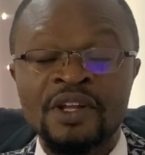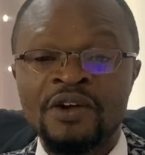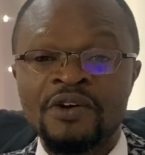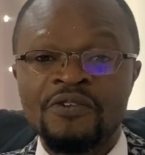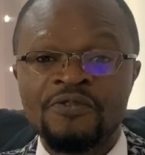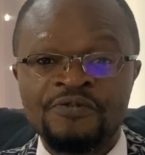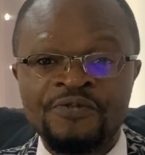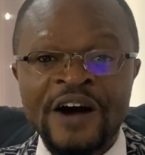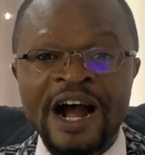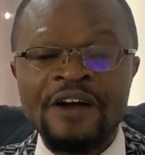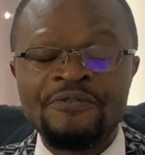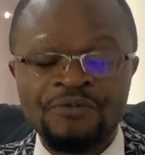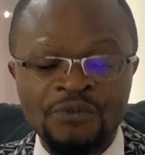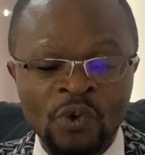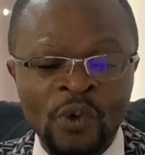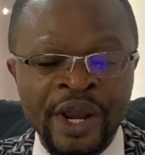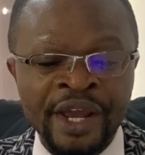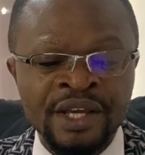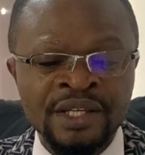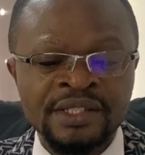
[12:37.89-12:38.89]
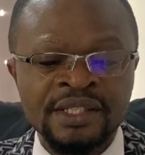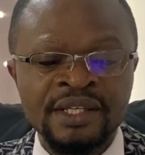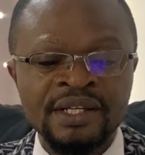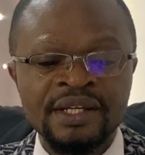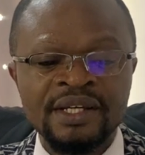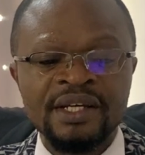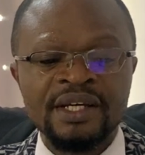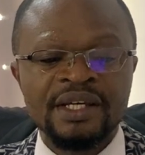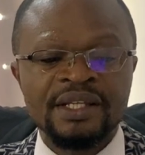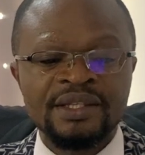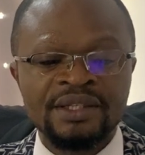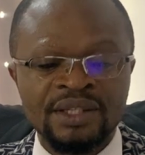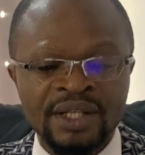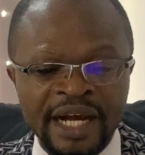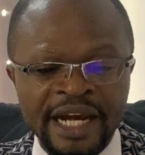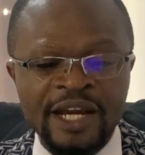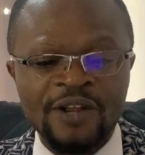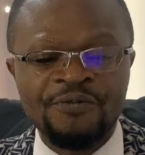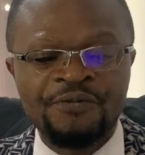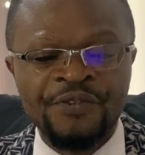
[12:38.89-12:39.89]
5 wins, 3
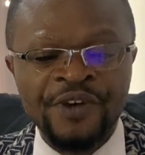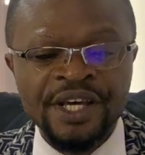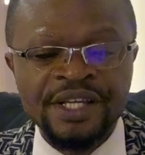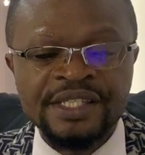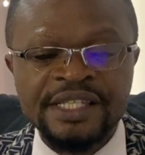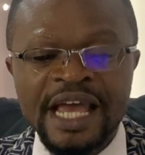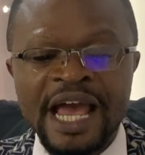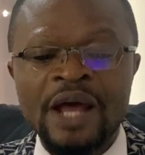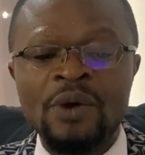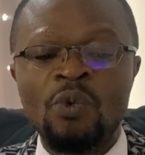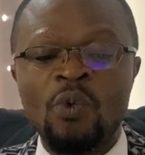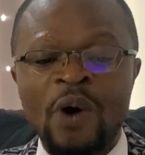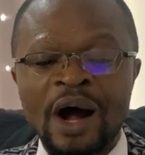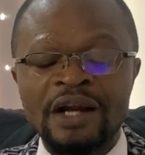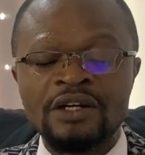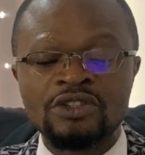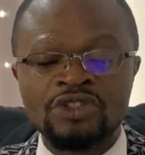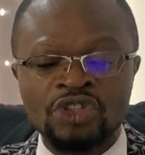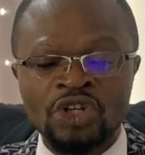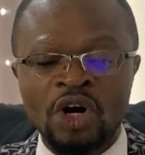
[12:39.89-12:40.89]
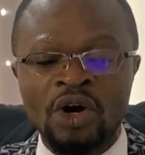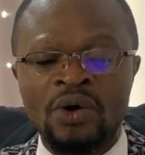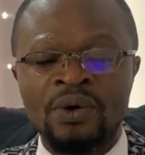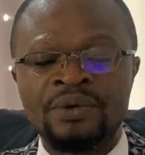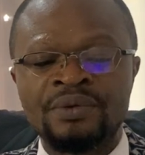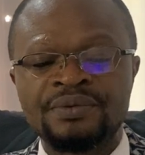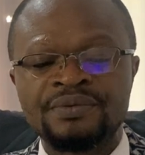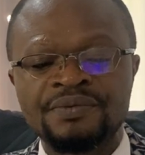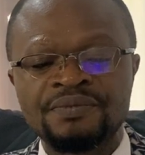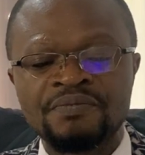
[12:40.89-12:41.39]
defeats and 1 draw.